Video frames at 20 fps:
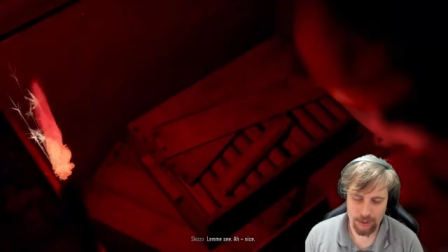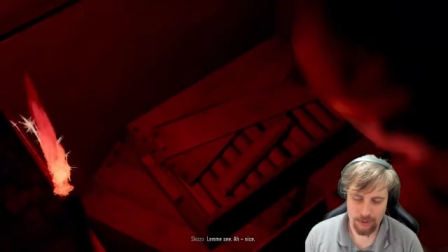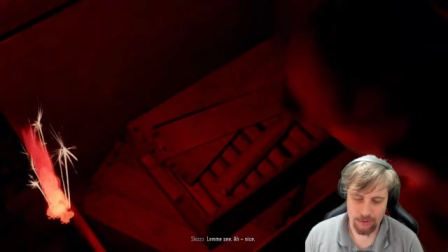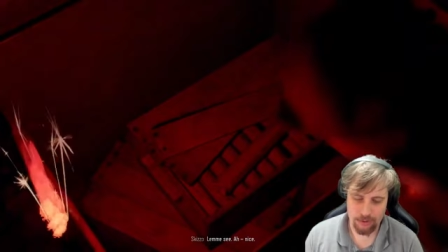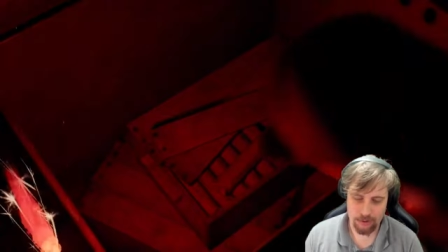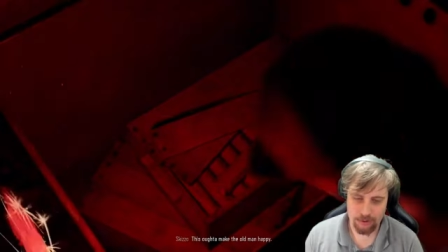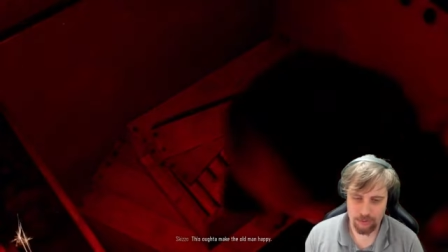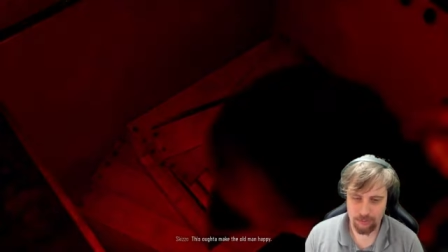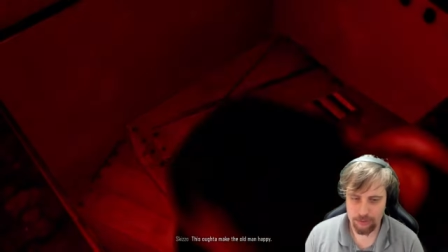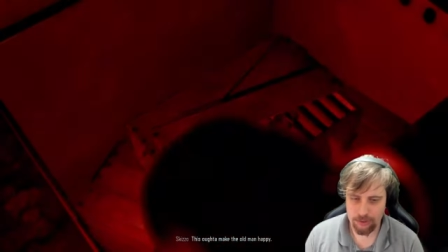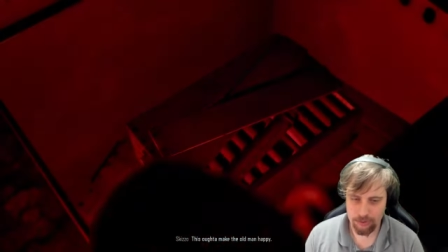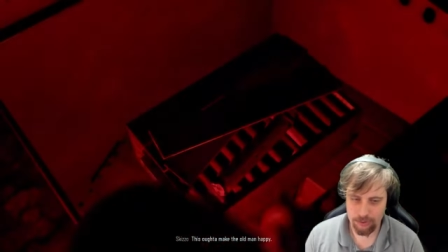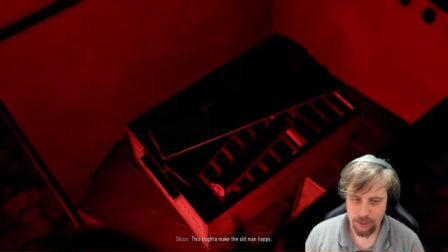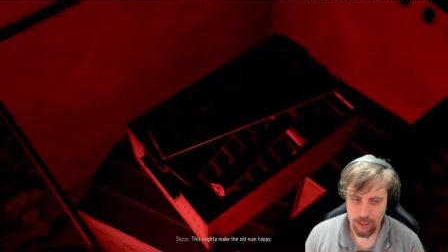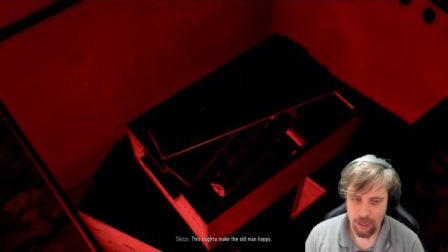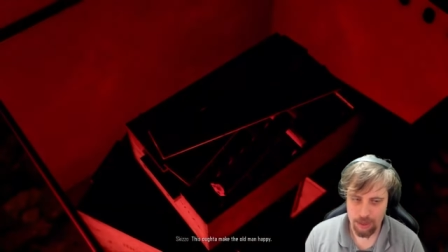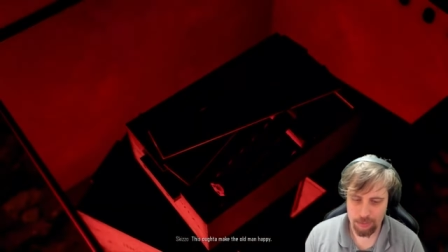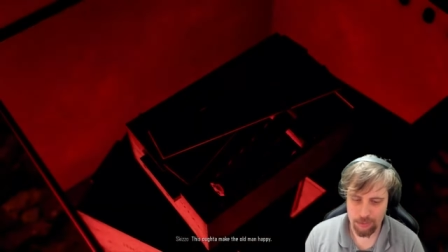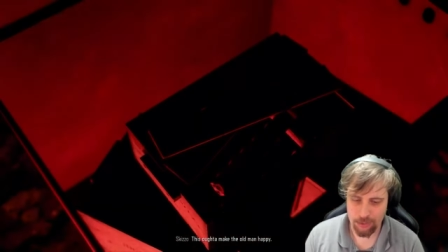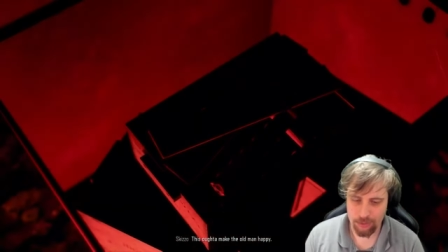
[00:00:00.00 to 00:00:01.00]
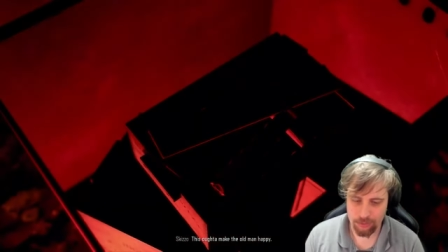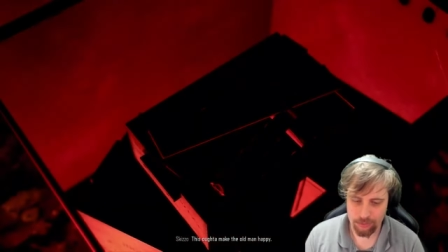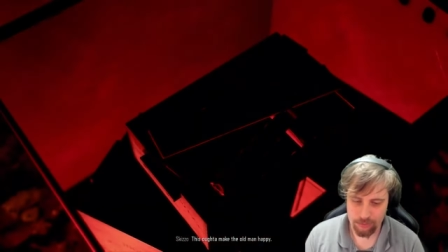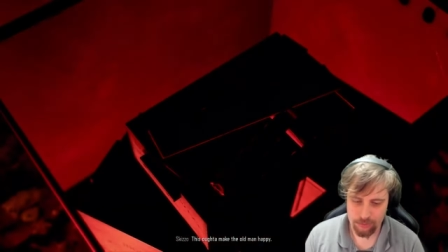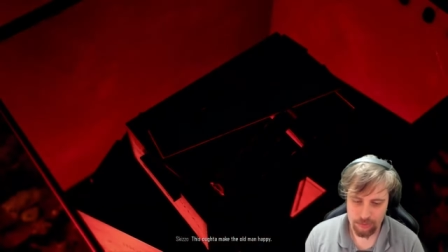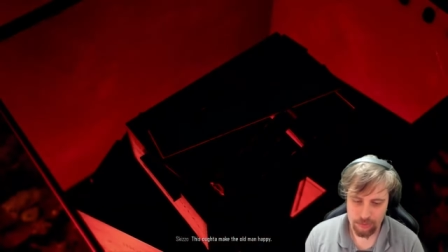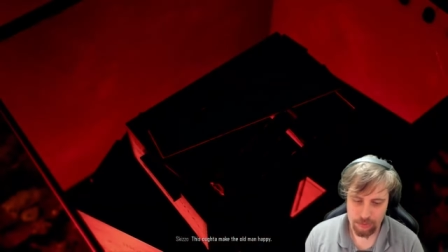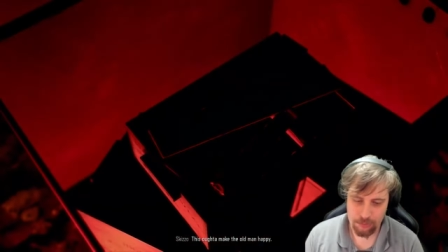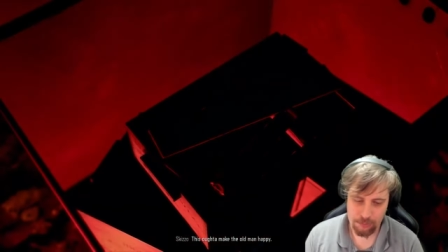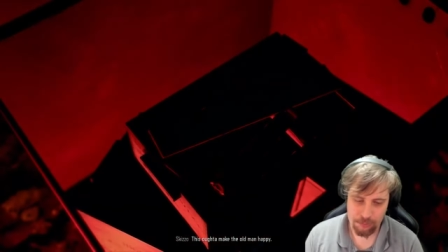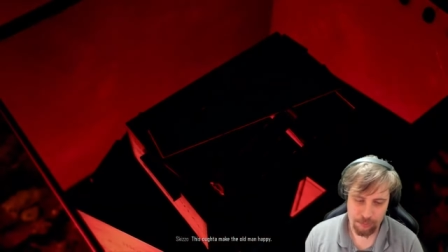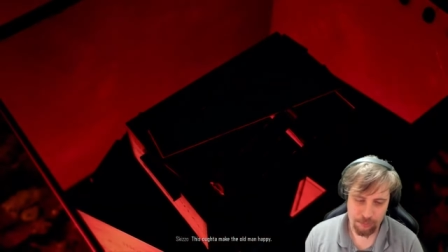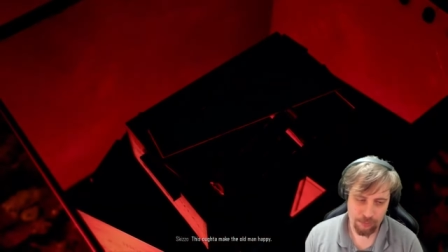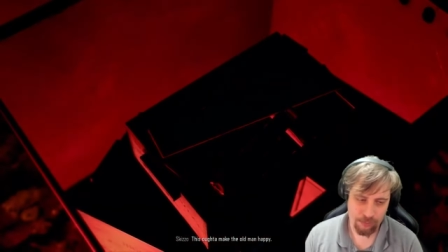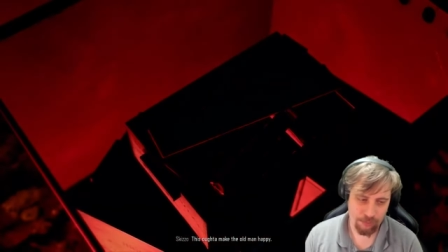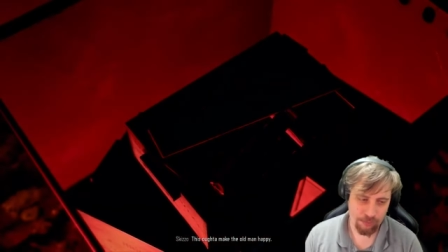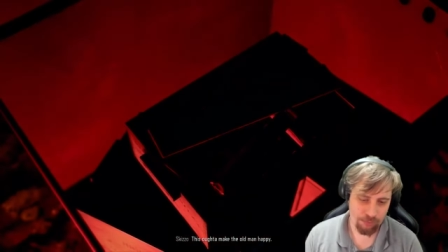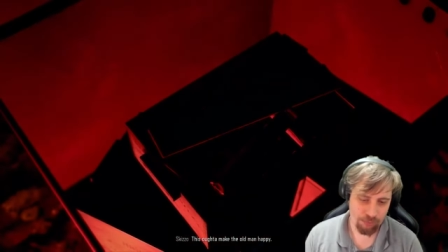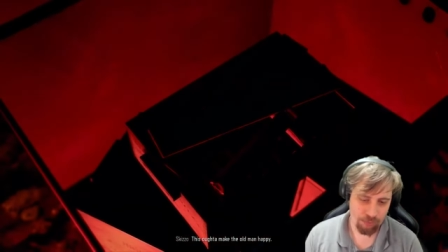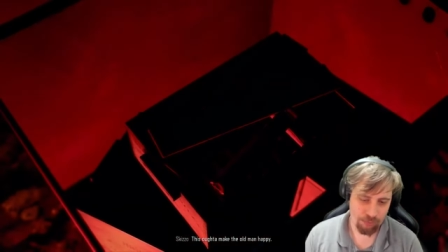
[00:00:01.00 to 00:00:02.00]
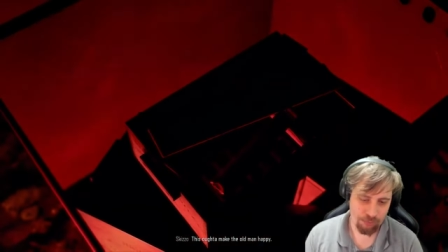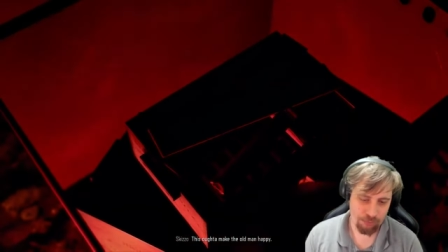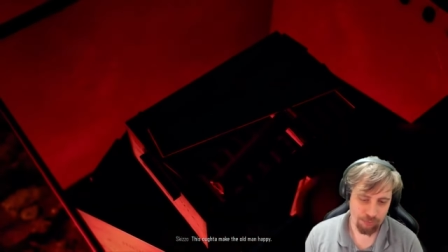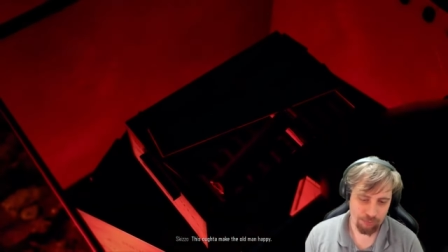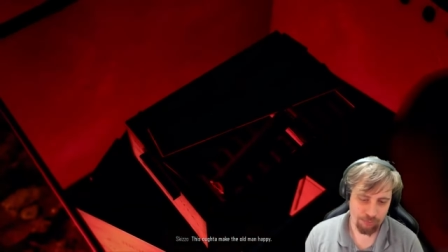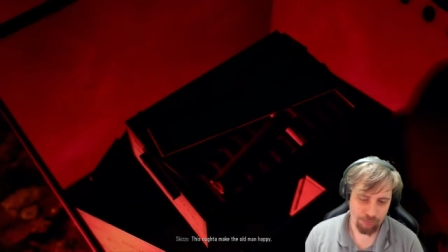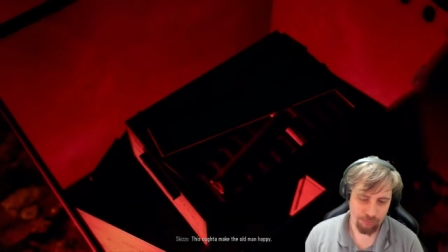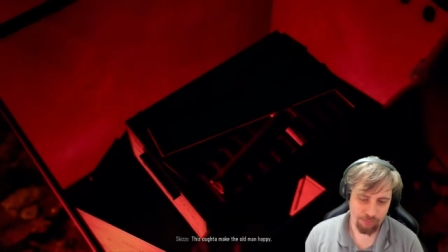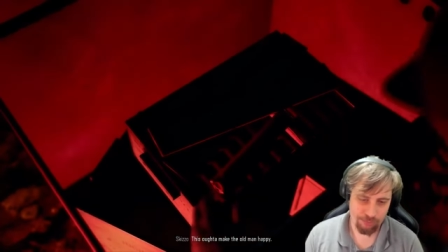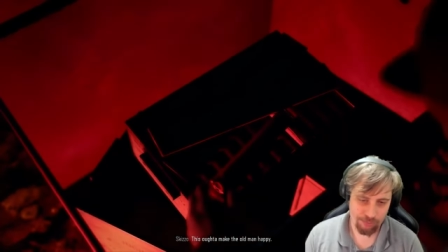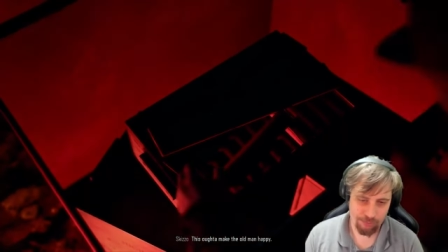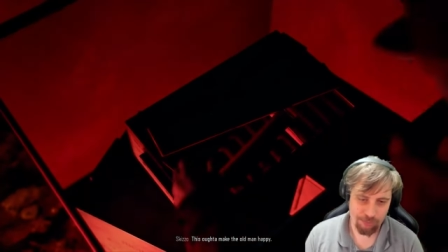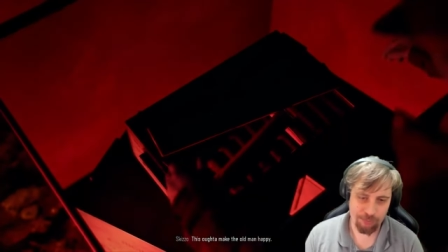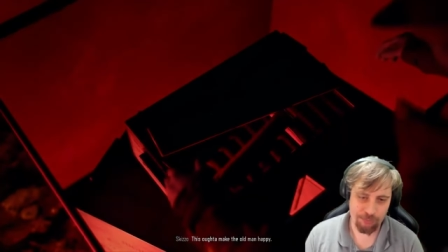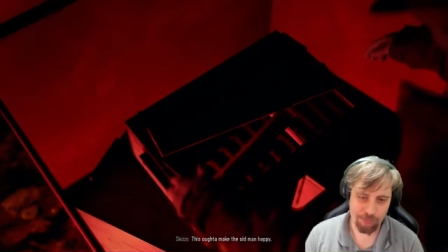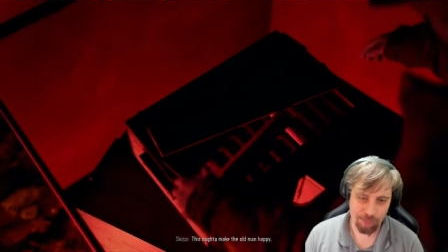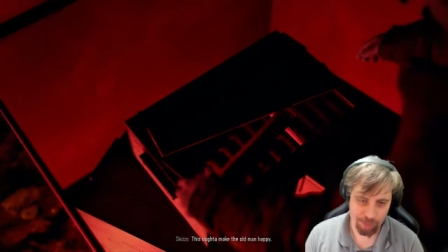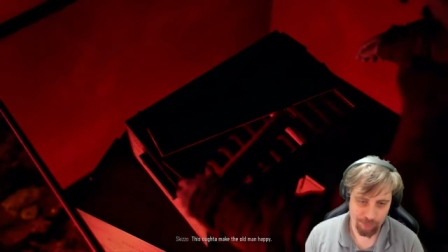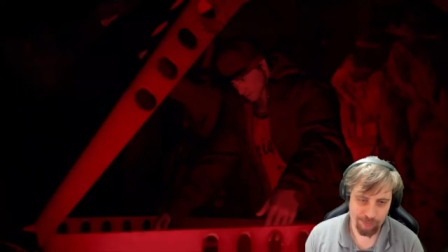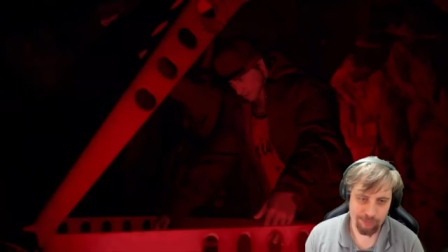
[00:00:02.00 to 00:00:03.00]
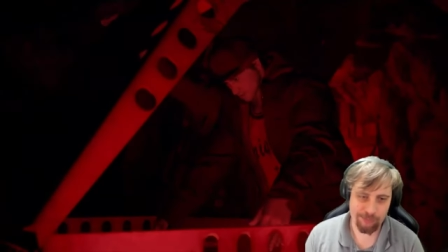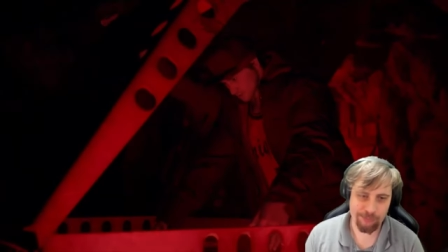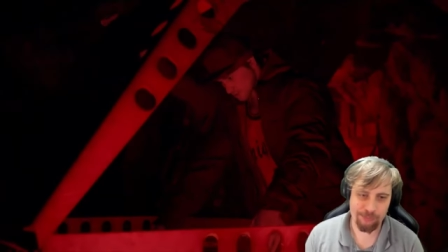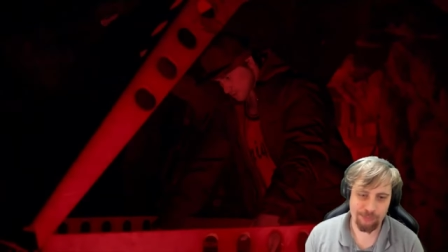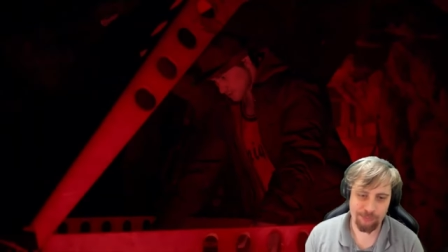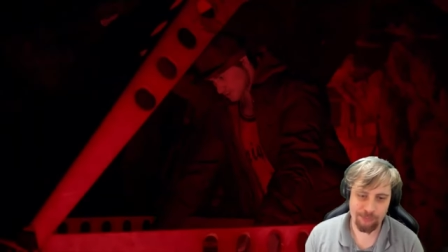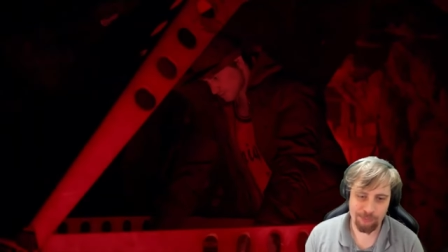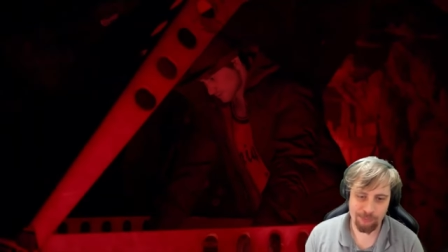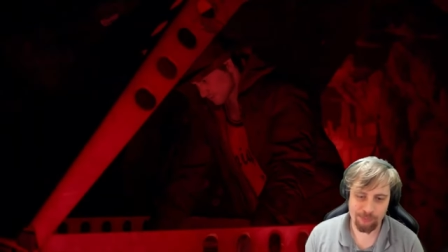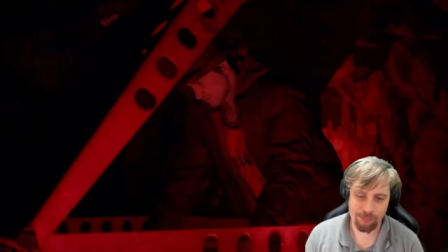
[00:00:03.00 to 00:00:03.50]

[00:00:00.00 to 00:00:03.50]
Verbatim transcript: said, just without the odd part. Man, happy. Mm-hmm.